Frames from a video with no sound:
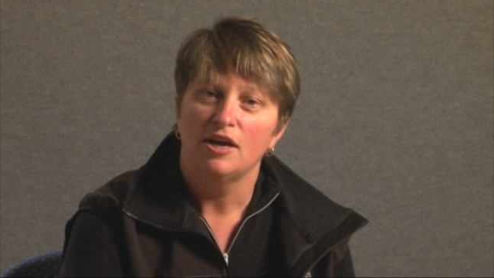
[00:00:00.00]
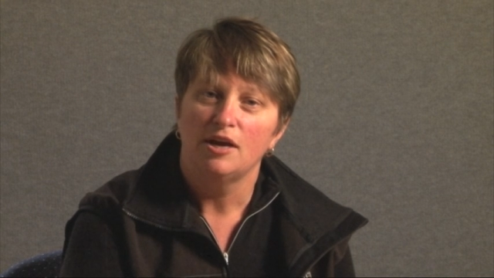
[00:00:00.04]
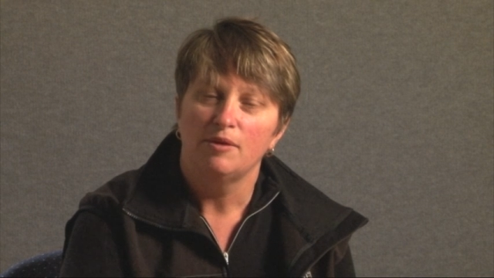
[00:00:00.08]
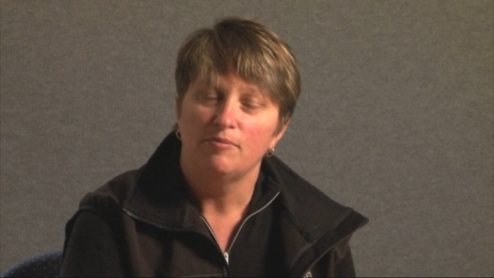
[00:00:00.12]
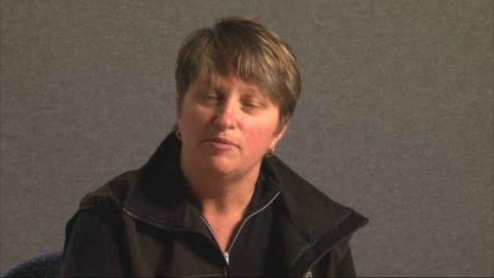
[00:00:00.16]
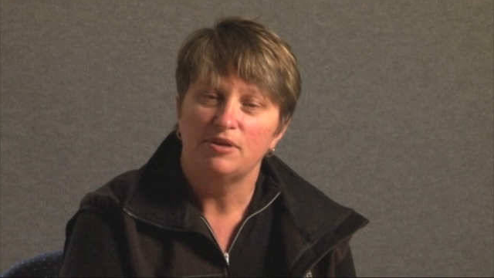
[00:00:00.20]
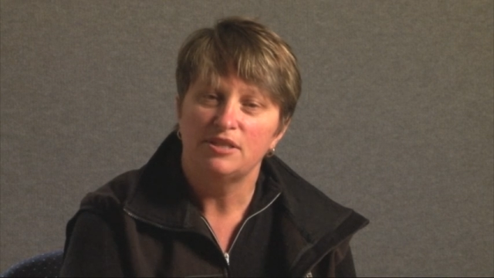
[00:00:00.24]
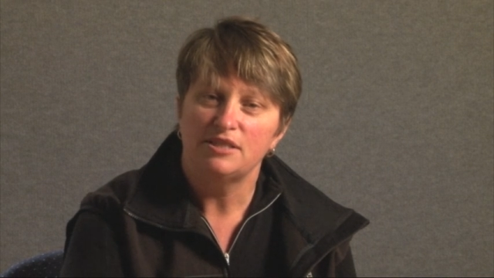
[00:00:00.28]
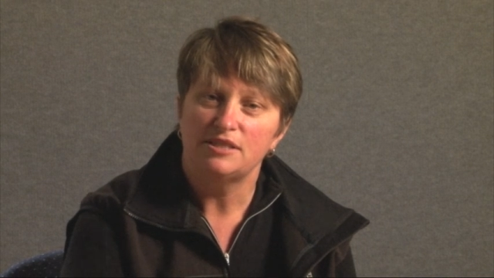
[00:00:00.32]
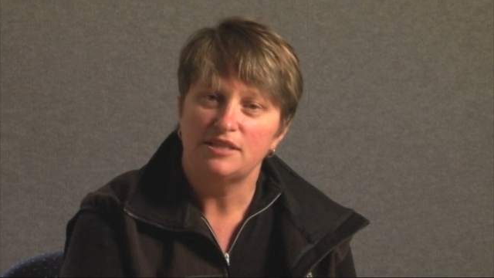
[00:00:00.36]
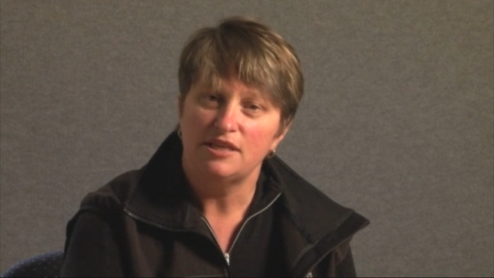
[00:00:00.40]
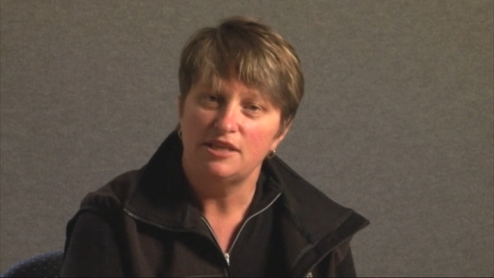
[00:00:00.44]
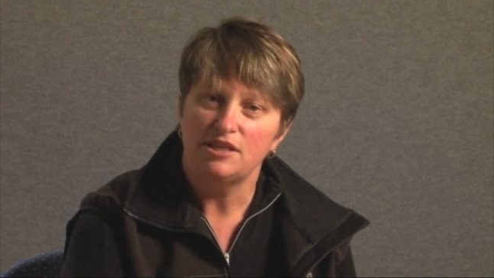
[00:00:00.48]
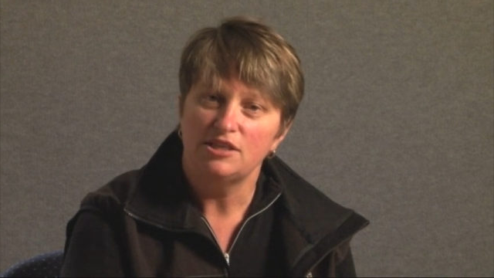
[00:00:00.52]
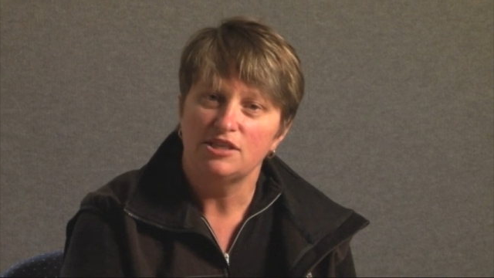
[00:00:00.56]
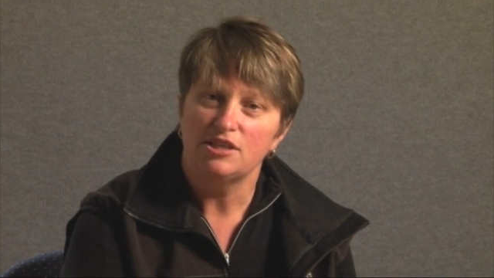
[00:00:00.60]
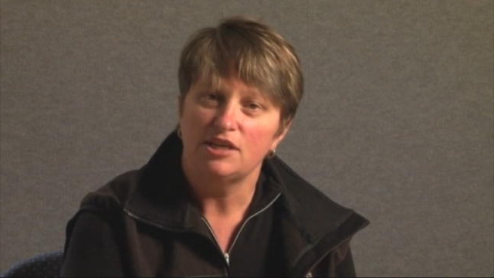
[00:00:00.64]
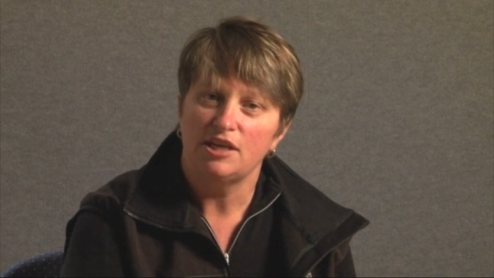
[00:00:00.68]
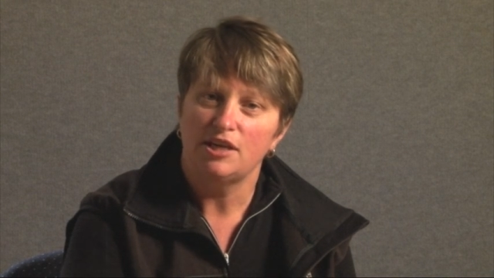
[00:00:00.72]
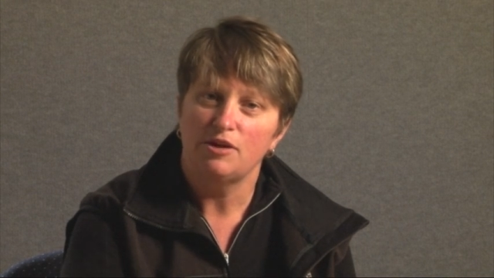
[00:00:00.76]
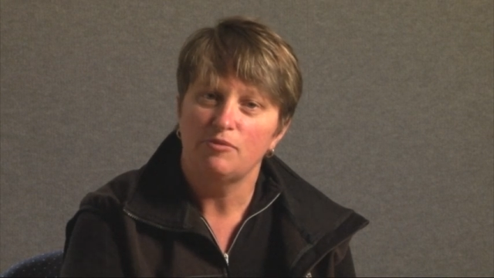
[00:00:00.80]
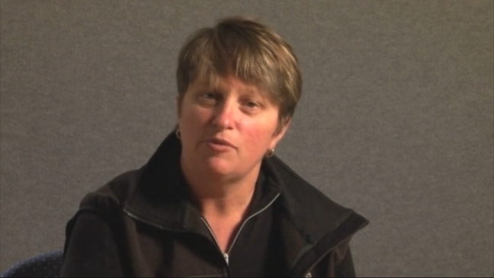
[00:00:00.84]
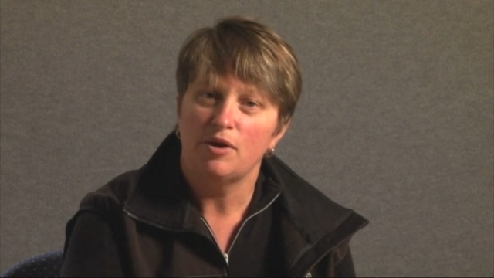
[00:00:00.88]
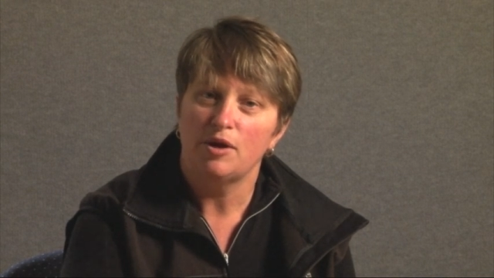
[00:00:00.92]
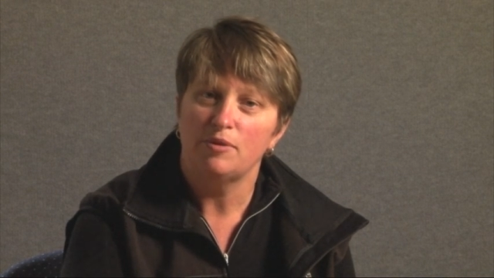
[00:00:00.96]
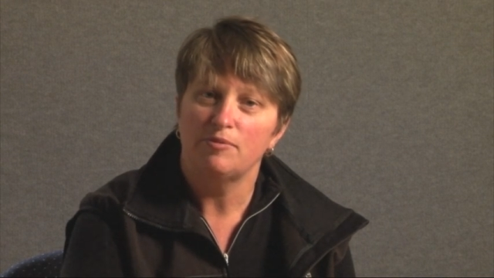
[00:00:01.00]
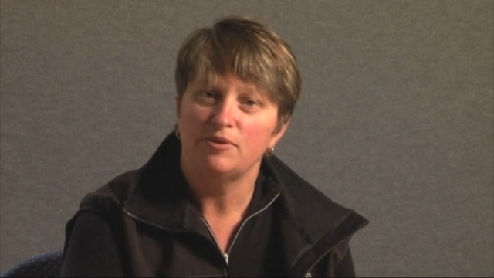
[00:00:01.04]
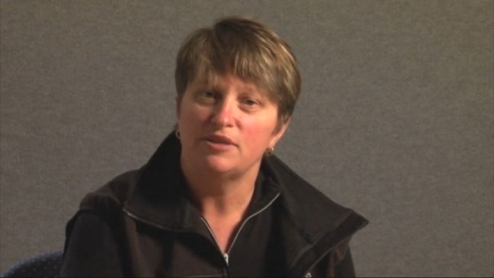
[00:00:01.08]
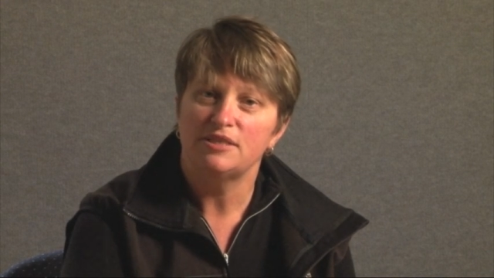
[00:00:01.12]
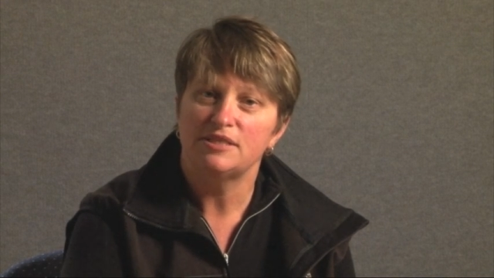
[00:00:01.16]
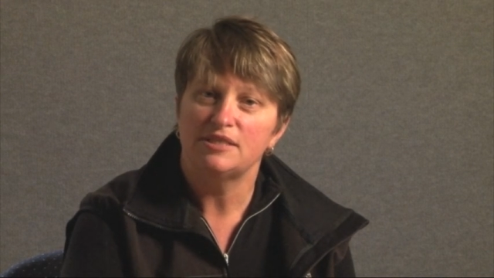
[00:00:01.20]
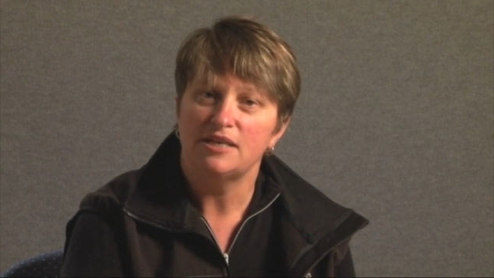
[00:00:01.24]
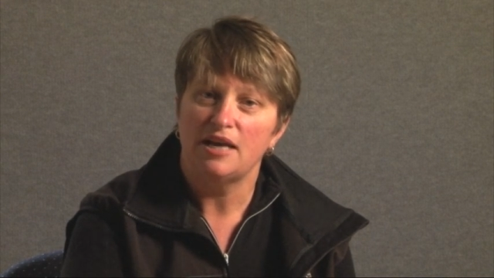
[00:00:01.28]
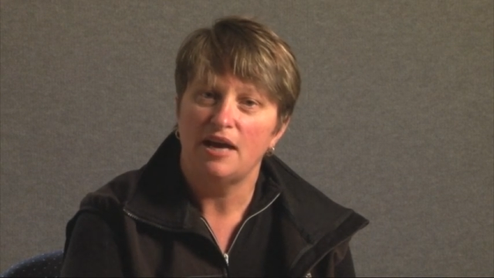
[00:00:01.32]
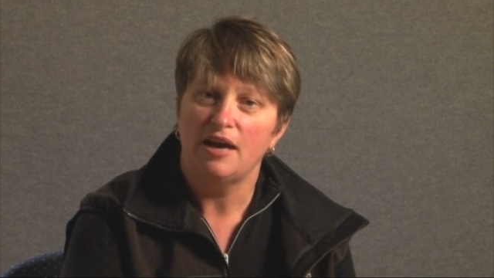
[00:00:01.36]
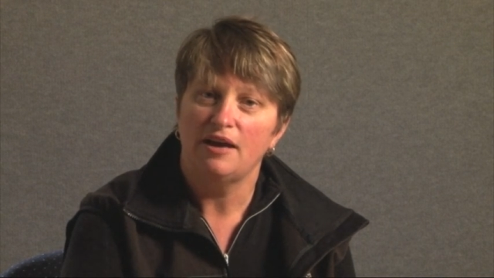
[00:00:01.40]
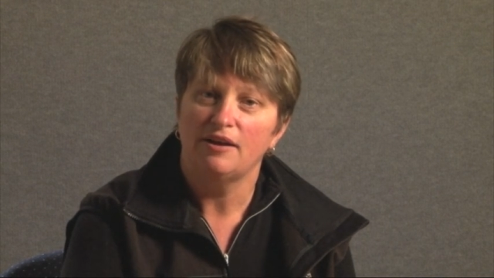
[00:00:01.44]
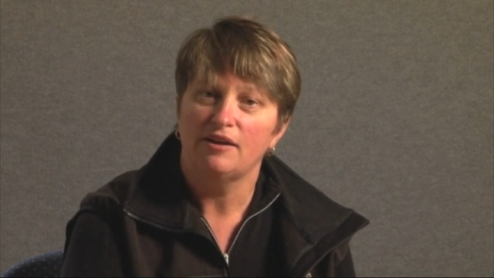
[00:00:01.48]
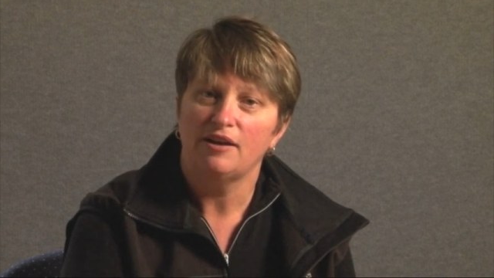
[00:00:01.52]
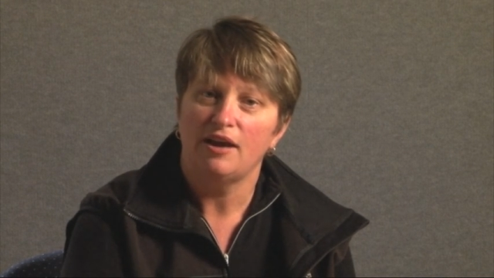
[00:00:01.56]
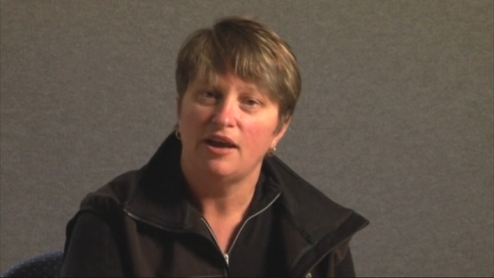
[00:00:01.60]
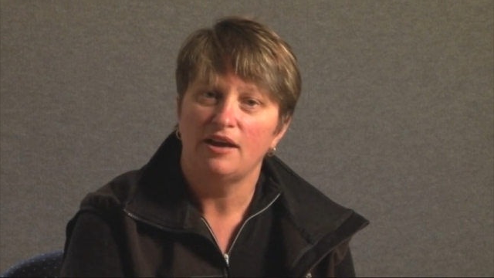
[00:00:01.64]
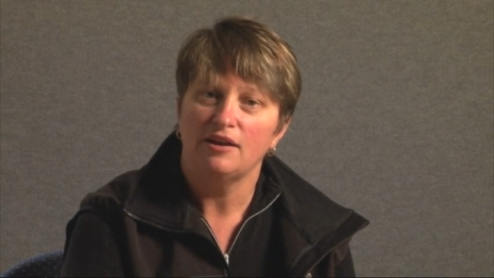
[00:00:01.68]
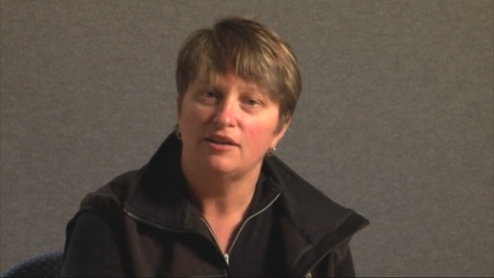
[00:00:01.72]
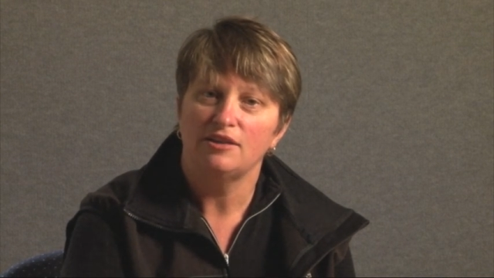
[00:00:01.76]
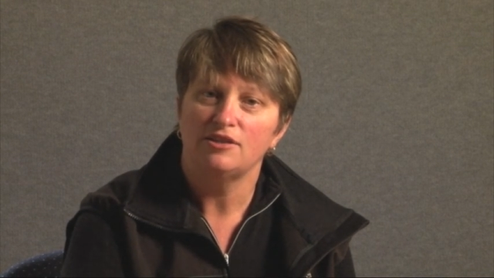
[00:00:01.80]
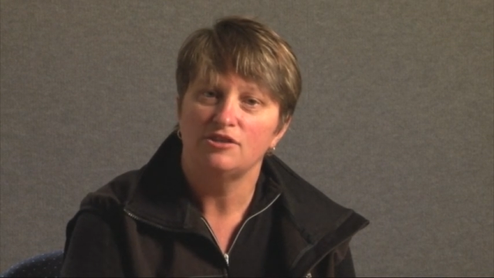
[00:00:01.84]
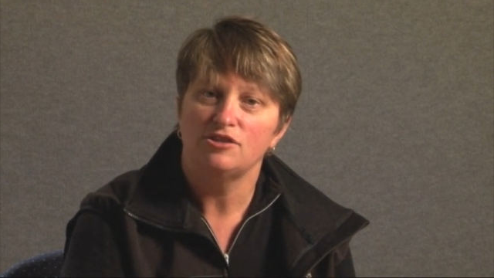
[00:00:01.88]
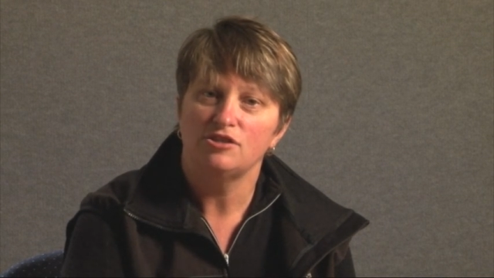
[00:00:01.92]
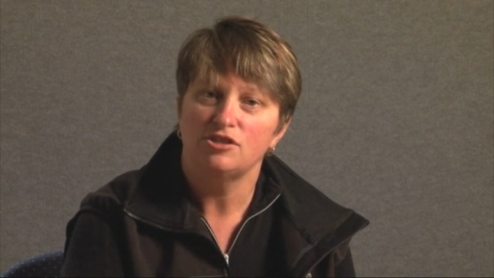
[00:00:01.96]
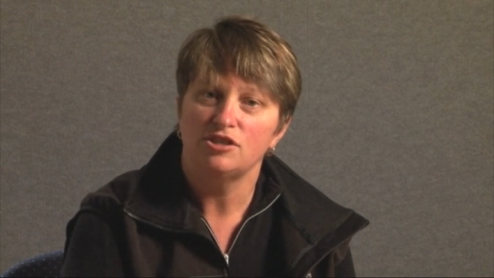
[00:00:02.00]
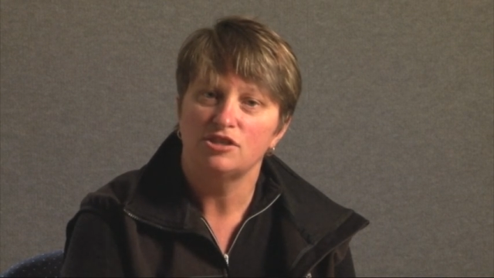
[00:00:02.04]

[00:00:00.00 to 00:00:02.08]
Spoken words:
But essentially where we start at is